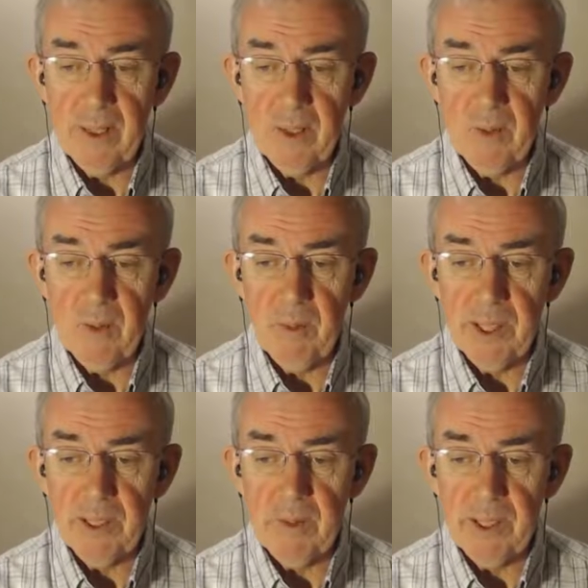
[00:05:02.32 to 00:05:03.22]
I'll do my
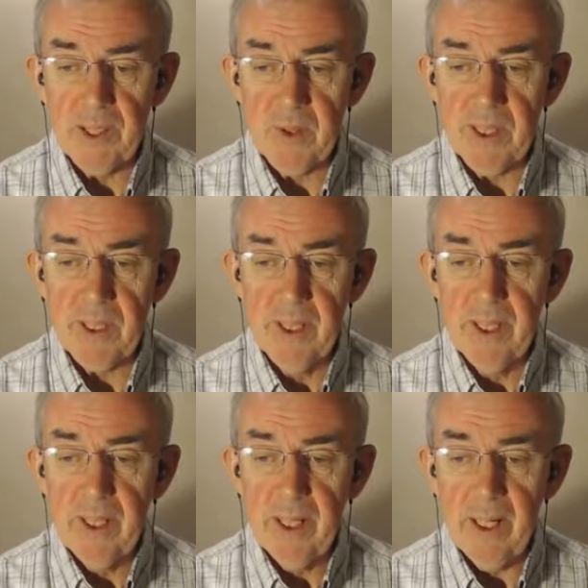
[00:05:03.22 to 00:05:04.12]
best to answer it.
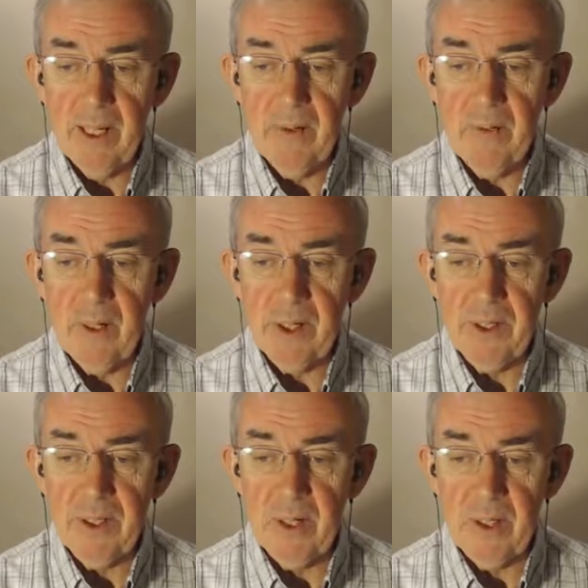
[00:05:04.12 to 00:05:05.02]
Uh, if I
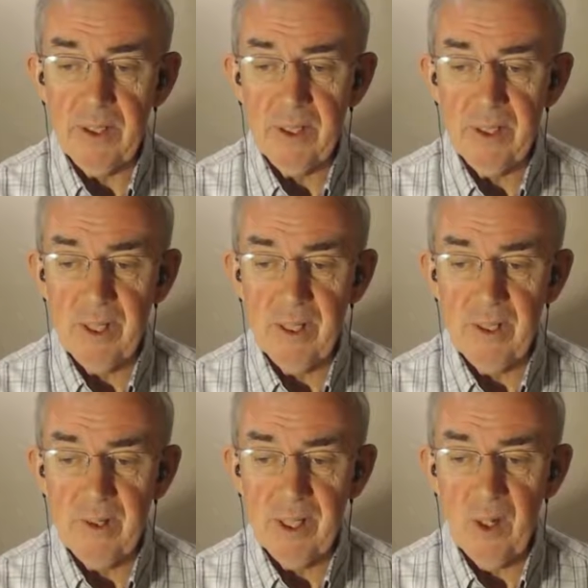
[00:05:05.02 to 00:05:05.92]
can't, then
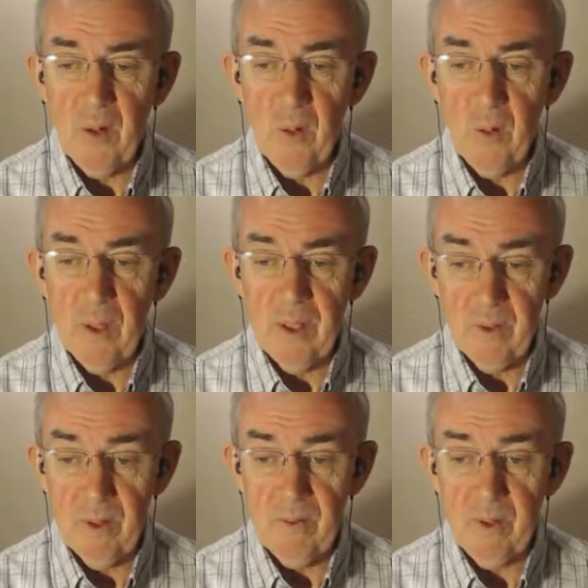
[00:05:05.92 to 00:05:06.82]
I know
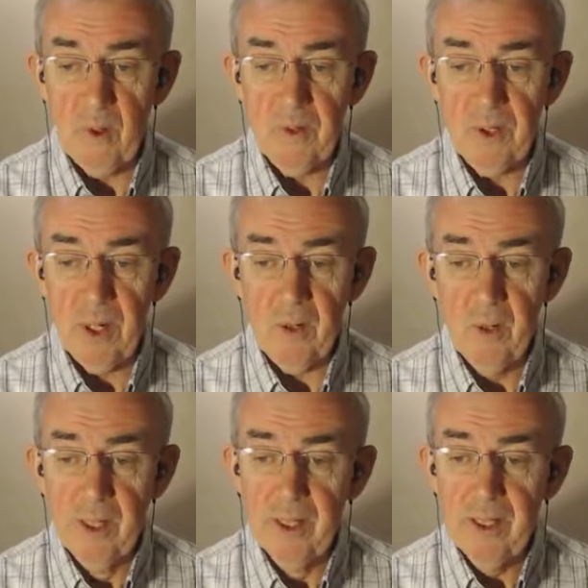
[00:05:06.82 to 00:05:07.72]
or I've got to know
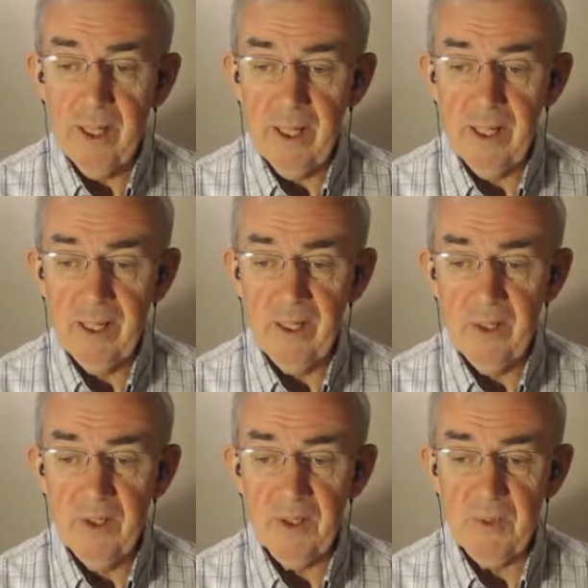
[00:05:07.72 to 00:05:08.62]
uh,
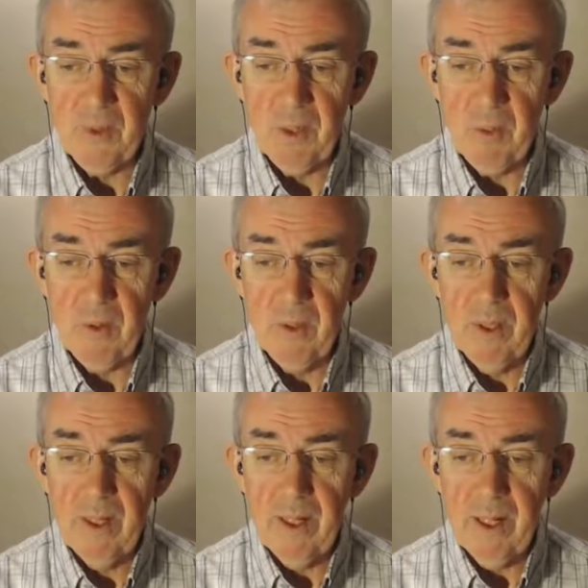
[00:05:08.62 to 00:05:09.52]
hundreds of people
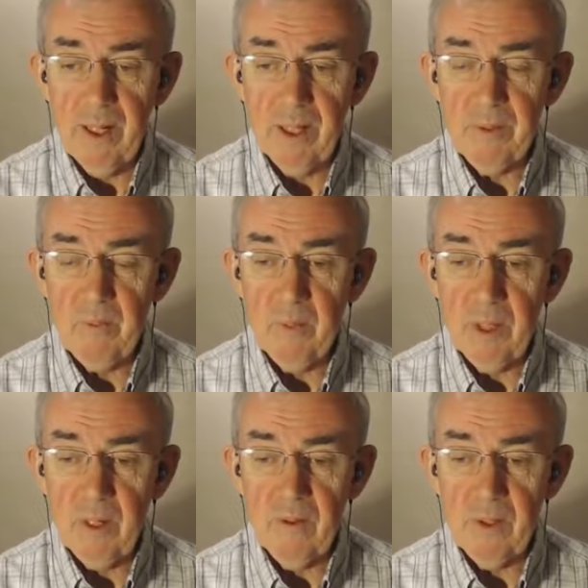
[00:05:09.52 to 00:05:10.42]
uh,
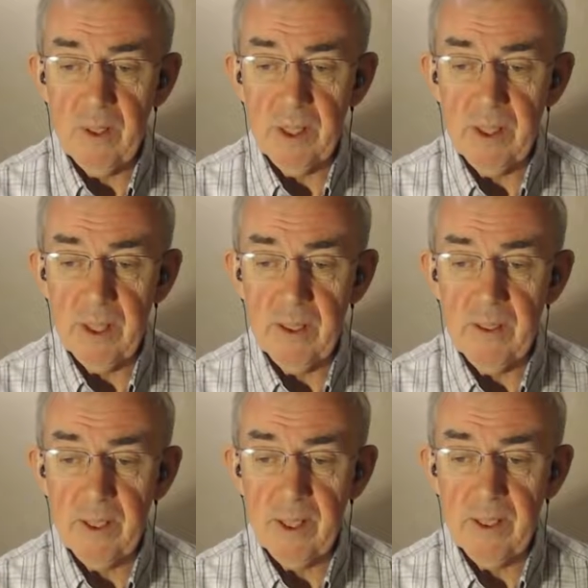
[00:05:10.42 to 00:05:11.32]
over the last year,
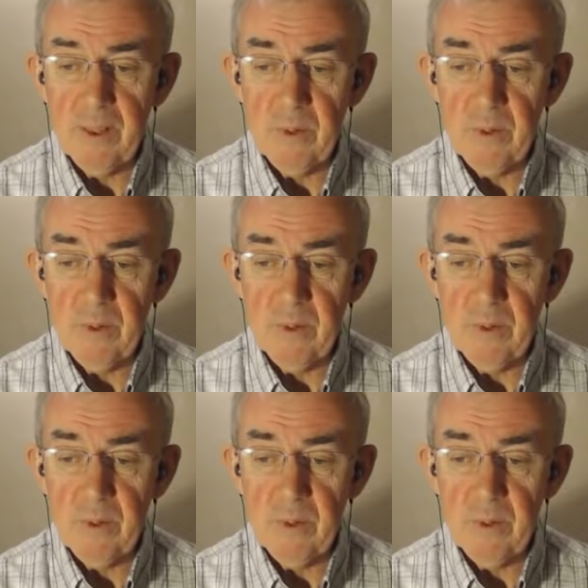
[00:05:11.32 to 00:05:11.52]
and